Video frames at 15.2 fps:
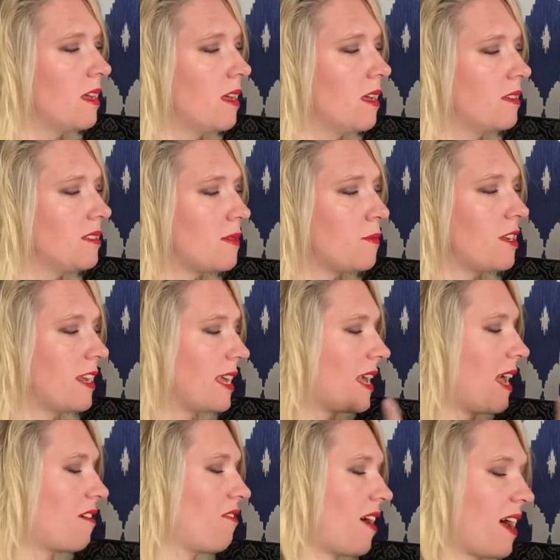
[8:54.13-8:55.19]
Similarly,
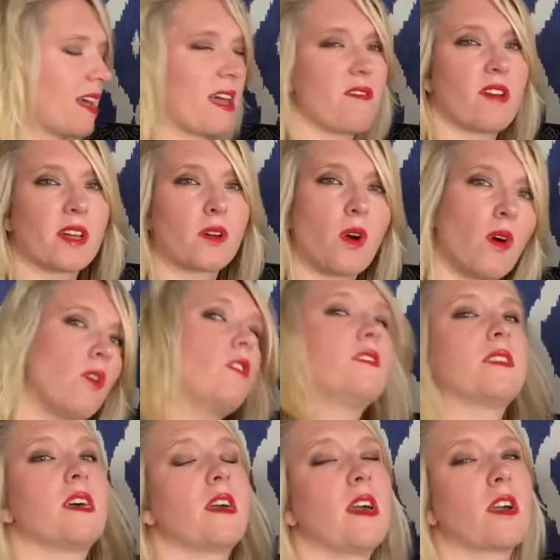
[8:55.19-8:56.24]
if I
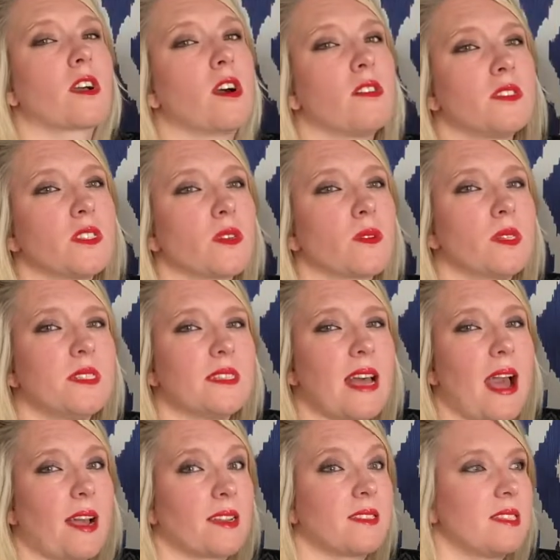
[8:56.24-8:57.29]
cause a consequence
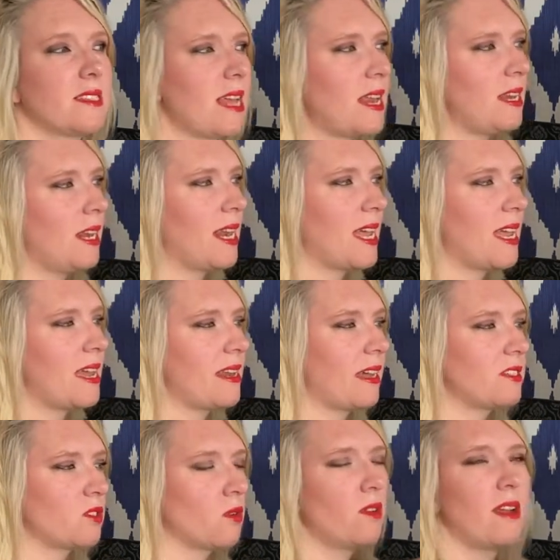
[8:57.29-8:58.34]
accidentally and I
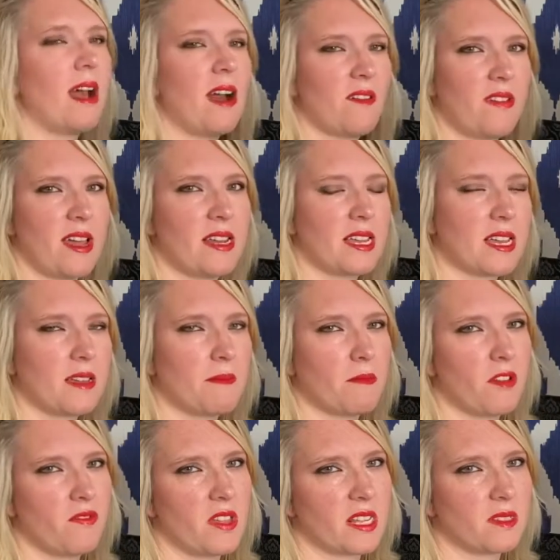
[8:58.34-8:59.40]
don't have any
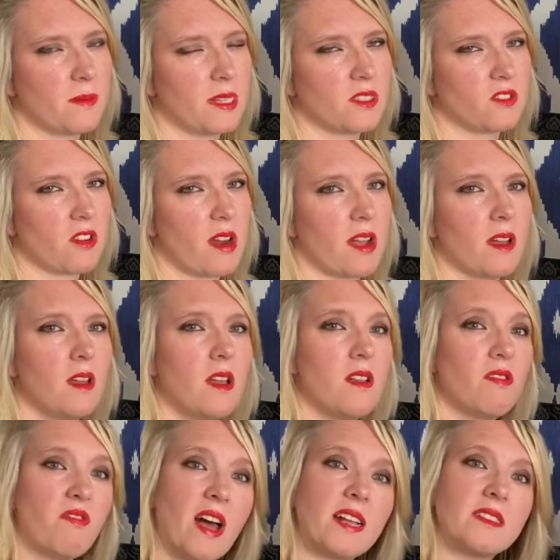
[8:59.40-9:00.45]
of these mens rea,
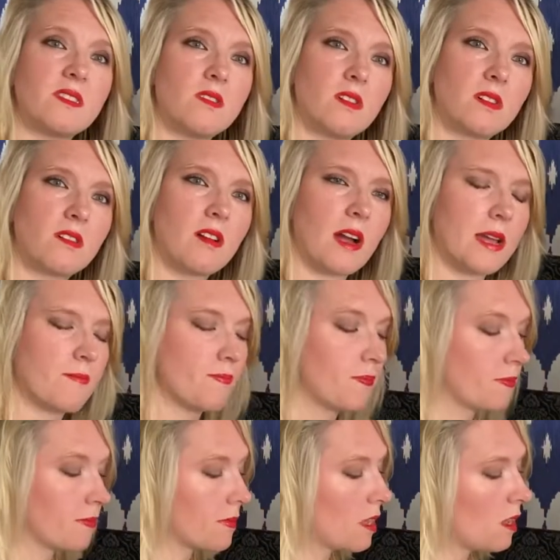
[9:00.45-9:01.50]
that's not a crime.
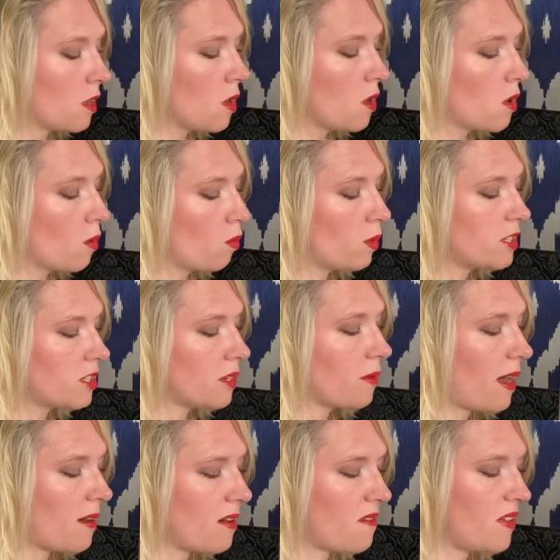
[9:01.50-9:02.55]
We do,
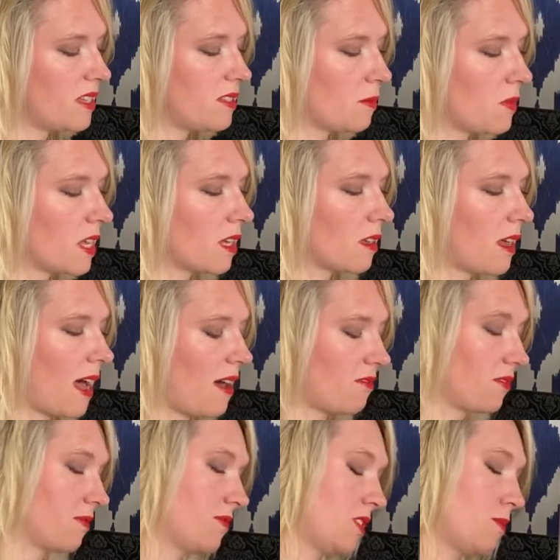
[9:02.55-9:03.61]
however, have
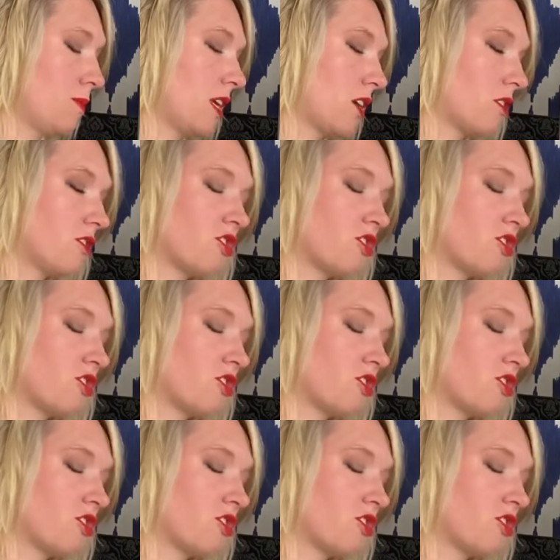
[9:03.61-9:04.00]
something called